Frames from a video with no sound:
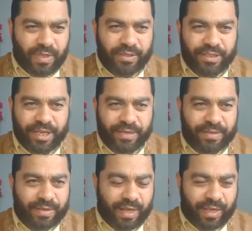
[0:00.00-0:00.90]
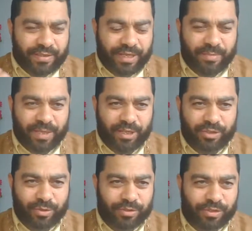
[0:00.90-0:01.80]
10 minutes
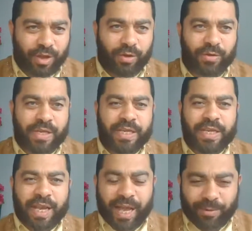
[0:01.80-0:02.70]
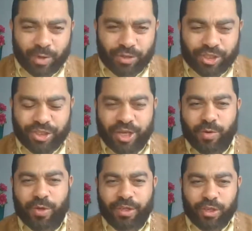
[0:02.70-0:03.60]
or so, I'm going to share
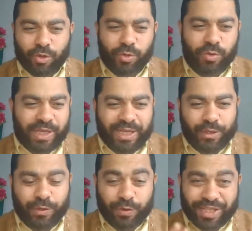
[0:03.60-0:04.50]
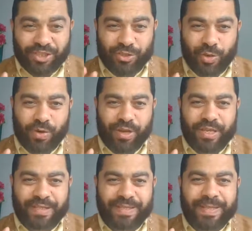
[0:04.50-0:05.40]
with you three
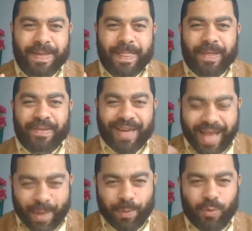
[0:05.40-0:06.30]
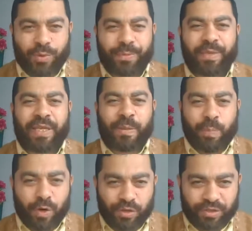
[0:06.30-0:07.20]
stories that happened with me
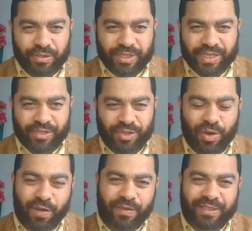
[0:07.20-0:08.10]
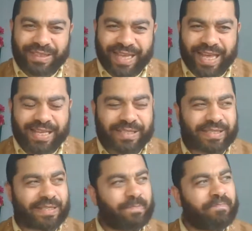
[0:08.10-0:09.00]
personally. So over the last